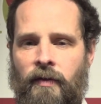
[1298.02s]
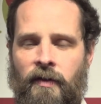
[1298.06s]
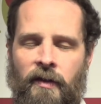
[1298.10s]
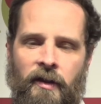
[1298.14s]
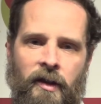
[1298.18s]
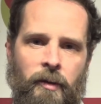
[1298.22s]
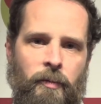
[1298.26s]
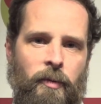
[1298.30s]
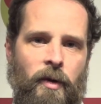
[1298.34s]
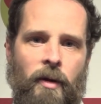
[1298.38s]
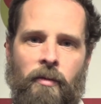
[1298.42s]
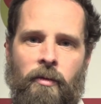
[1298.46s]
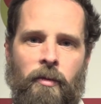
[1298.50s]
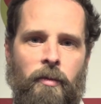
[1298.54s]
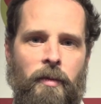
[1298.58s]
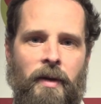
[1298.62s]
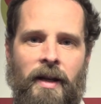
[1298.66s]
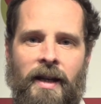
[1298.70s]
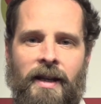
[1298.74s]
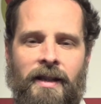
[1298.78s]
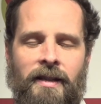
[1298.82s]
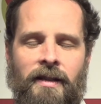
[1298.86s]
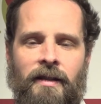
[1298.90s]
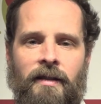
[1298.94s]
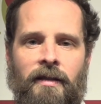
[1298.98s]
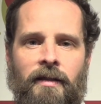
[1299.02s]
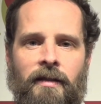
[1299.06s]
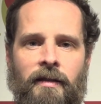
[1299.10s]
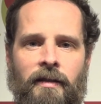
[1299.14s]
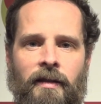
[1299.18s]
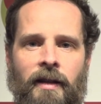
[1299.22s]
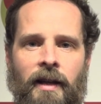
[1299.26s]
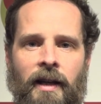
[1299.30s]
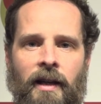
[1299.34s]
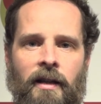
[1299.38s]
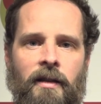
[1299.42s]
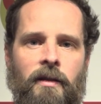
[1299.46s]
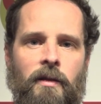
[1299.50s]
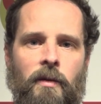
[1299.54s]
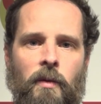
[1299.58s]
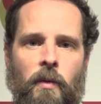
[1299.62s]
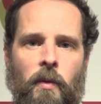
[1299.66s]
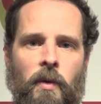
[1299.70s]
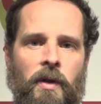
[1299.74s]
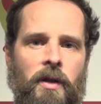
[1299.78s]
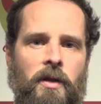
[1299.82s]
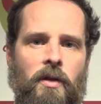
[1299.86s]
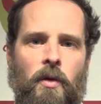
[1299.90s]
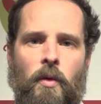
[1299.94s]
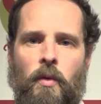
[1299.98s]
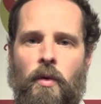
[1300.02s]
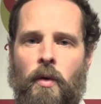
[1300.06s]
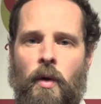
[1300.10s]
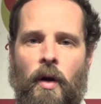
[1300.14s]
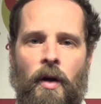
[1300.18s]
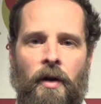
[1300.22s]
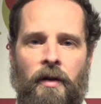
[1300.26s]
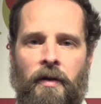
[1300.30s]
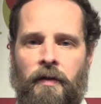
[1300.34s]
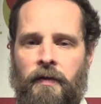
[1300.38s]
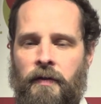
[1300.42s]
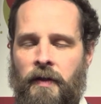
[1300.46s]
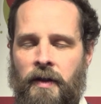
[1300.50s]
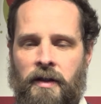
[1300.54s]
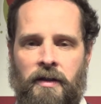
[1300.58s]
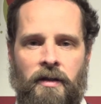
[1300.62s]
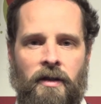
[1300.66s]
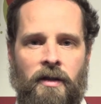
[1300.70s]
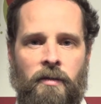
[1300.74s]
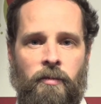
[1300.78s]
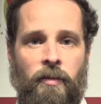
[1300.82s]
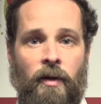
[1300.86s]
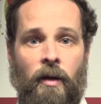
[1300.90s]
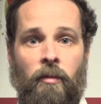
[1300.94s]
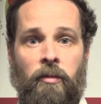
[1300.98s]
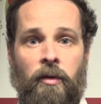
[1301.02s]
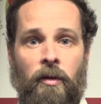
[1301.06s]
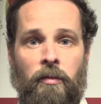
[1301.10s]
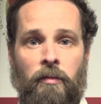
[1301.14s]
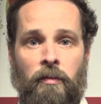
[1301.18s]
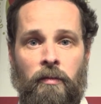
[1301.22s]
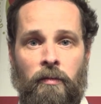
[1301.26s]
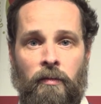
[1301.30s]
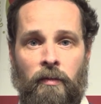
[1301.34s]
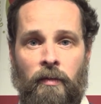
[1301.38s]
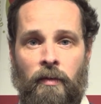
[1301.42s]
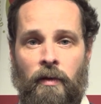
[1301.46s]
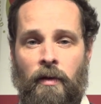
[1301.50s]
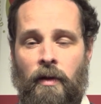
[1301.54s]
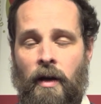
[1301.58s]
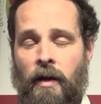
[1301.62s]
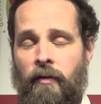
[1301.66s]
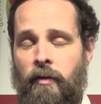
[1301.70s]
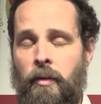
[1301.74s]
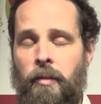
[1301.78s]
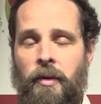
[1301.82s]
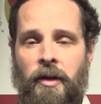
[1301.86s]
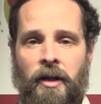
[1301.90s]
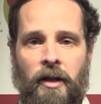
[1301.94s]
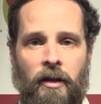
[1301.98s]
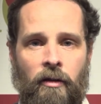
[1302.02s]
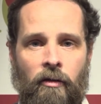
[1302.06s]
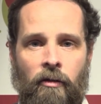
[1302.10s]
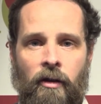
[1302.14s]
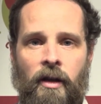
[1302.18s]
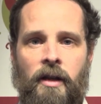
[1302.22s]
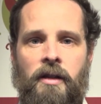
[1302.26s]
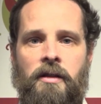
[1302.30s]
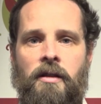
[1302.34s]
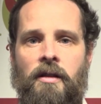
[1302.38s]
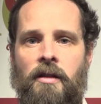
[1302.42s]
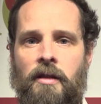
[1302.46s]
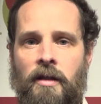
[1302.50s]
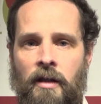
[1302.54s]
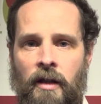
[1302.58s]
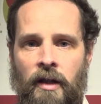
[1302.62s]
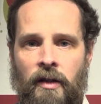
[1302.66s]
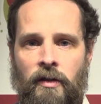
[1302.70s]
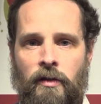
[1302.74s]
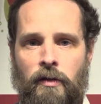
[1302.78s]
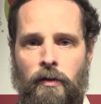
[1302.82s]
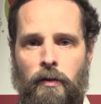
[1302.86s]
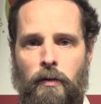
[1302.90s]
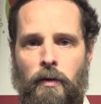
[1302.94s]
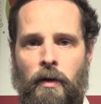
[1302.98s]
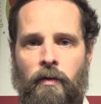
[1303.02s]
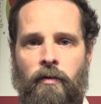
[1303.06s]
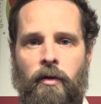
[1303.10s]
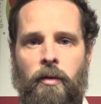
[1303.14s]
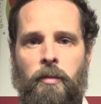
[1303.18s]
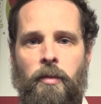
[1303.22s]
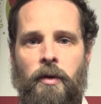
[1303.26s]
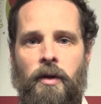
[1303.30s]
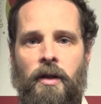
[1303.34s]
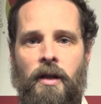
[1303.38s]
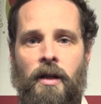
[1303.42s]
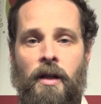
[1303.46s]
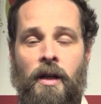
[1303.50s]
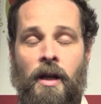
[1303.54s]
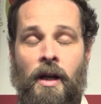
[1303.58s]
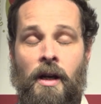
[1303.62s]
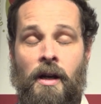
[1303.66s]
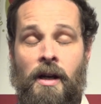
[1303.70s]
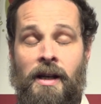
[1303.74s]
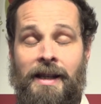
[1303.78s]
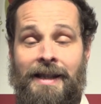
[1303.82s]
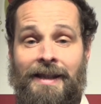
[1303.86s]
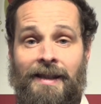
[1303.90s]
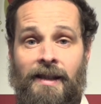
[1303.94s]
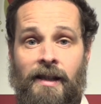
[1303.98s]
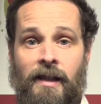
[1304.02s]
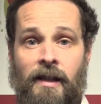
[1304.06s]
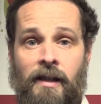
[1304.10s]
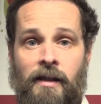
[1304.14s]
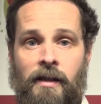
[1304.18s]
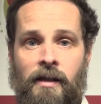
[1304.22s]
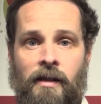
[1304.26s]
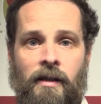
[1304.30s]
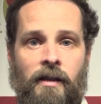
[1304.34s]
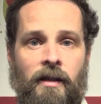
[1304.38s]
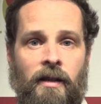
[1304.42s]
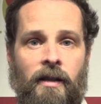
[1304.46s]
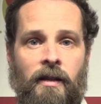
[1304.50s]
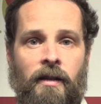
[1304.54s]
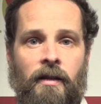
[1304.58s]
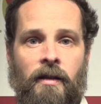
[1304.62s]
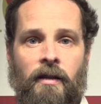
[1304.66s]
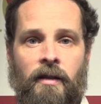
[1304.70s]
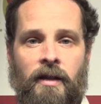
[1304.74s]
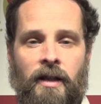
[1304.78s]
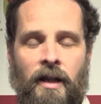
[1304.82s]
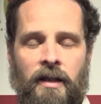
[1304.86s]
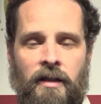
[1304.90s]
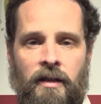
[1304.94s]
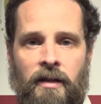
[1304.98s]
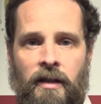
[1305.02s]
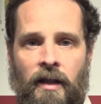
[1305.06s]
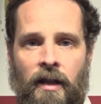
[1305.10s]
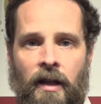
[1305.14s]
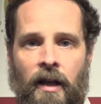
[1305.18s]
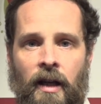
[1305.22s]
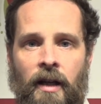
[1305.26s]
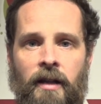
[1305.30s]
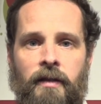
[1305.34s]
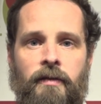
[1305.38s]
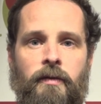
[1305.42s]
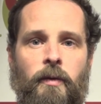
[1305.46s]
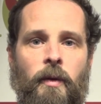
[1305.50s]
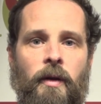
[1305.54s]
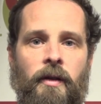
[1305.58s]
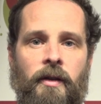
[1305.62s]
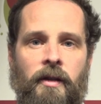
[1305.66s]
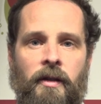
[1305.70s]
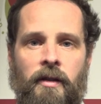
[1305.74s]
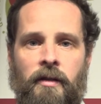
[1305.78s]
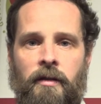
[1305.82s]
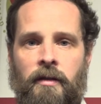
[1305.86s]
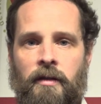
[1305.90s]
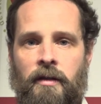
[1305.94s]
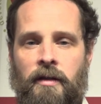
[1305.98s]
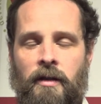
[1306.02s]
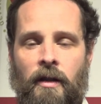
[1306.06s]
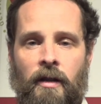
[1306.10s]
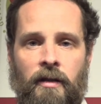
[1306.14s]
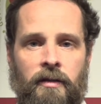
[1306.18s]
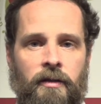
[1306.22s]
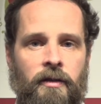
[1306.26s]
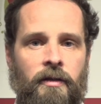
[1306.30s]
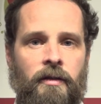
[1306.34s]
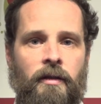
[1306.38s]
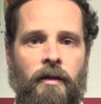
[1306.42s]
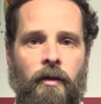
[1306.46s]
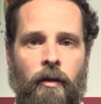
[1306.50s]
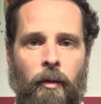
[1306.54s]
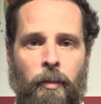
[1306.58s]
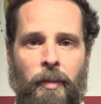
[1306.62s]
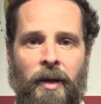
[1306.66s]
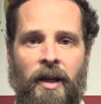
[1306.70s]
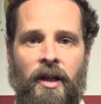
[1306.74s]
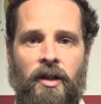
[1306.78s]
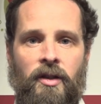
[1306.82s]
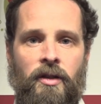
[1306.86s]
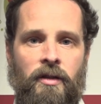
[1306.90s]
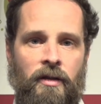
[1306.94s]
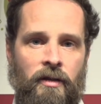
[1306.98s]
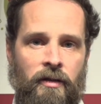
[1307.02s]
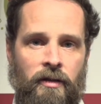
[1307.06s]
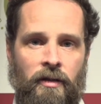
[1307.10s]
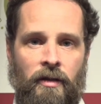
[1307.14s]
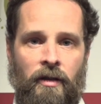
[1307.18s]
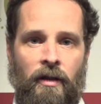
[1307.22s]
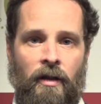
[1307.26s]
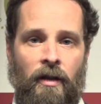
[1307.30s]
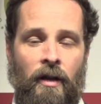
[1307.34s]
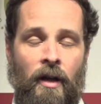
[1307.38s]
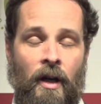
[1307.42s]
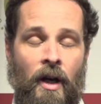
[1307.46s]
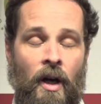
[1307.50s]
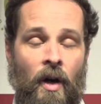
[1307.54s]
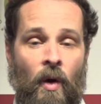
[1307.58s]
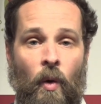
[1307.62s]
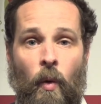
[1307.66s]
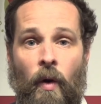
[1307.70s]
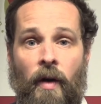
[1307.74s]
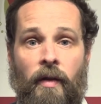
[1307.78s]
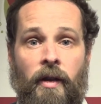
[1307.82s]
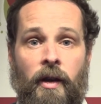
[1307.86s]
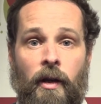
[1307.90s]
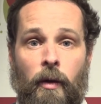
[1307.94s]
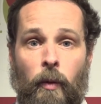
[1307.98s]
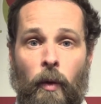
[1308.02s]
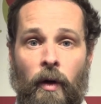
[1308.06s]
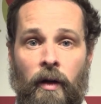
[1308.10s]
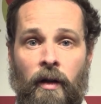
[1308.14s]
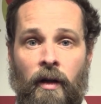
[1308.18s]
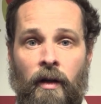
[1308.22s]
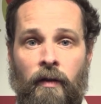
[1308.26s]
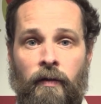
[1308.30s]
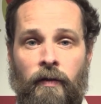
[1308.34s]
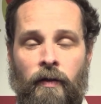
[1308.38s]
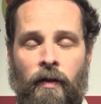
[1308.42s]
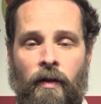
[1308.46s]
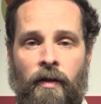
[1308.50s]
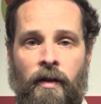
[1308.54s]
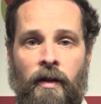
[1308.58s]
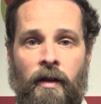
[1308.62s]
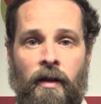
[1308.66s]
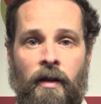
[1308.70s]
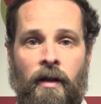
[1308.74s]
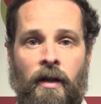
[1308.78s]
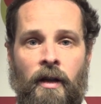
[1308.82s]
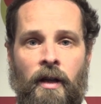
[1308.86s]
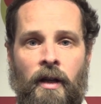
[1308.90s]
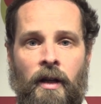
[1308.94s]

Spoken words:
the problem isn't that we don't know how to fix this problem. Everybody agrees it's an issue. Everybody sees it in their day-to-day life, whether you're a doctor or a patient, or whether you're working for the